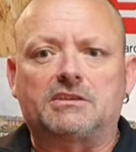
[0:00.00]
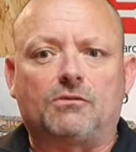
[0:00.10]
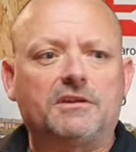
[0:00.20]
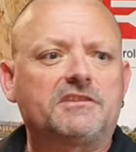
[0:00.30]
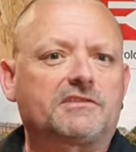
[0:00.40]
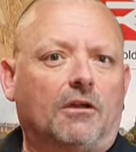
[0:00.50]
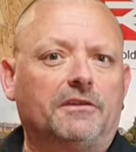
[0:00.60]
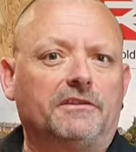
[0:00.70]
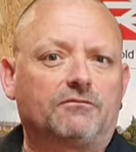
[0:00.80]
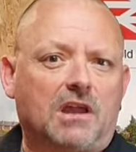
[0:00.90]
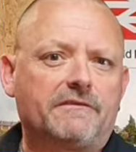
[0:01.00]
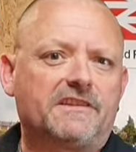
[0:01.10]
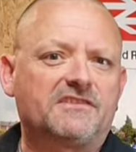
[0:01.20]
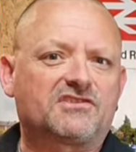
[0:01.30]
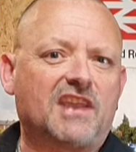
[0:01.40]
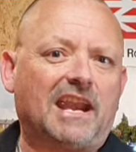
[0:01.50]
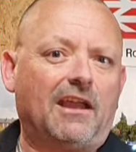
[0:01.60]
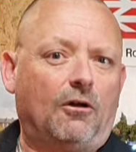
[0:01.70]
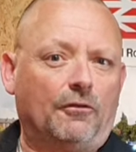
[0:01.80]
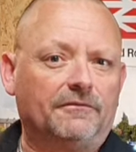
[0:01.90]
so I decided rather than sell
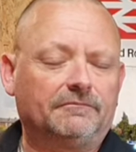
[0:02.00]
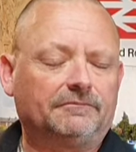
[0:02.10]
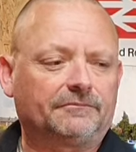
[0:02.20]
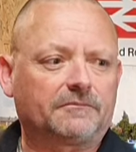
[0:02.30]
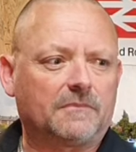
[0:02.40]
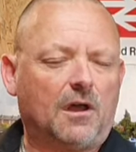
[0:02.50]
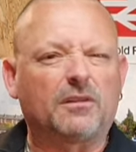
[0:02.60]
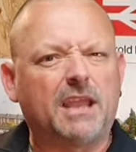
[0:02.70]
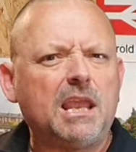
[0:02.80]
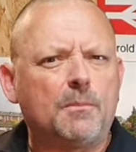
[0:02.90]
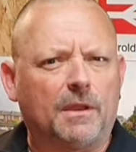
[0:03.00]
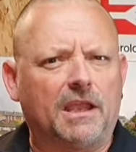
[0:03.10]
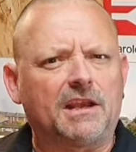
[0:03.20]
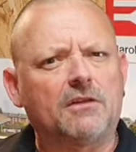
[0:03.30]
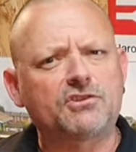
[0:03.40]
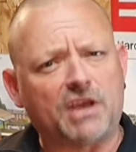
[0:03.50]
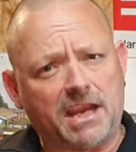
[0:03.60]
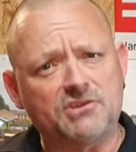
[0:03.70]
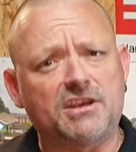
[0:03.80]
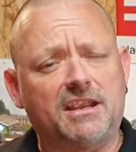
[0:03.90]
it on I'll keep it and I'll
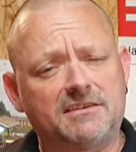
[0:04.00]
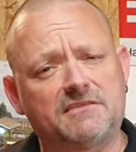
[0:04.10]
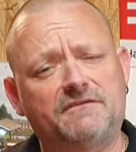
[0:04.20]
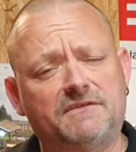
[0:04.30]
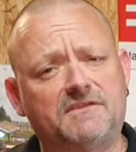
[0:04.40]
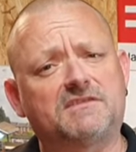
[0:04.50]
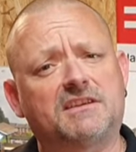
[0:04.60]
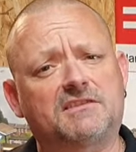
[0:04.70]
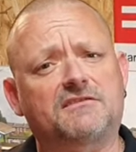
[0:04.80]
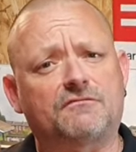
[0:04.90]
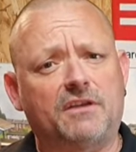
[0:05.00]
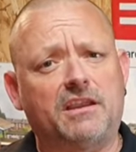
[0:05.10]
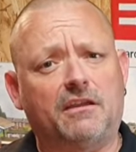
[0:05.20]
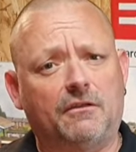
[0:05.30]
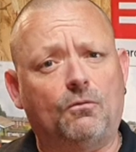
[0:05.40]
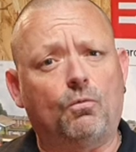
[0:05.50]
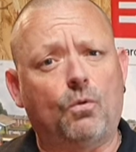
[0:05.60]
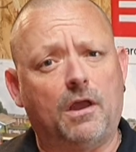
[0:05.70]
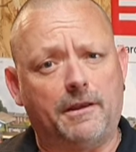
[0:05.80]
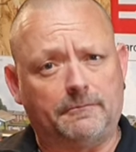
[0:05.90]
change it into
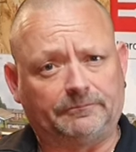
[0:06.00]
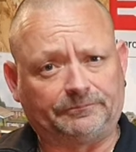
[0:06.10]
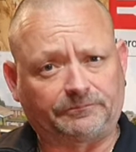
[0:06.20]
56301